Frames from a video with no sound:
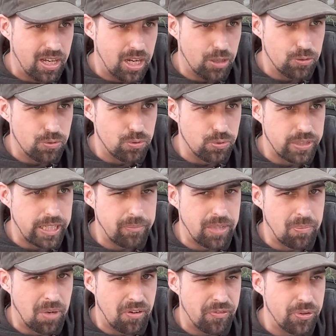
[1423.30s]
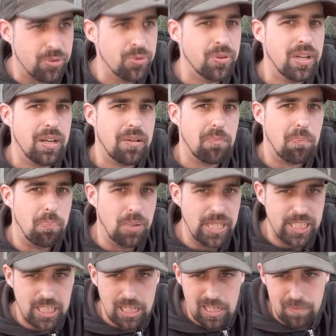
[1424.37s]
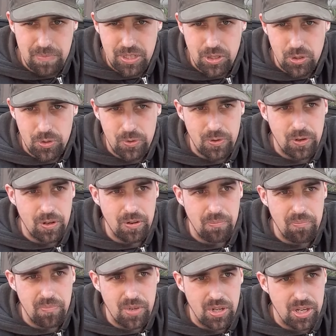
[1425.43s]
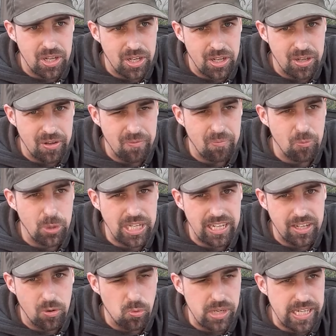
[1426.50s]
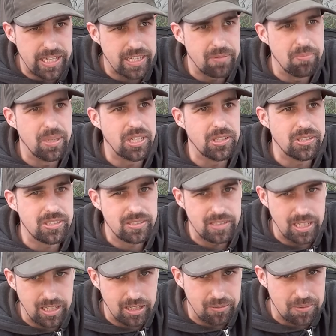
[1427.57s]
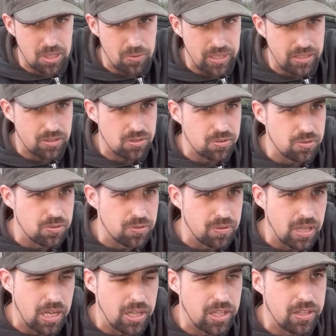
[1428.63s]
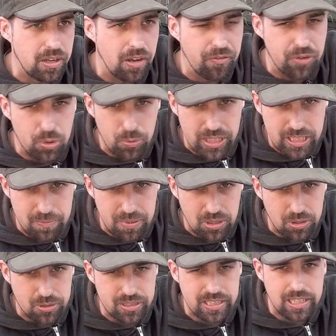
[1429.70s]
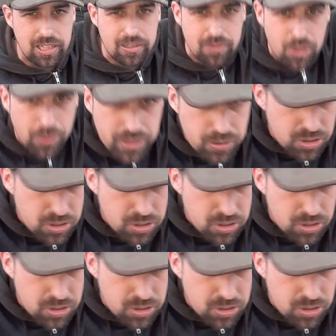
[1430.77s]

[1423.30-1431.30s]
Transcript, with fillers: how to keep them off you, please let me know uh, within a week because then I'm going to uh, a few weeks because then I'm going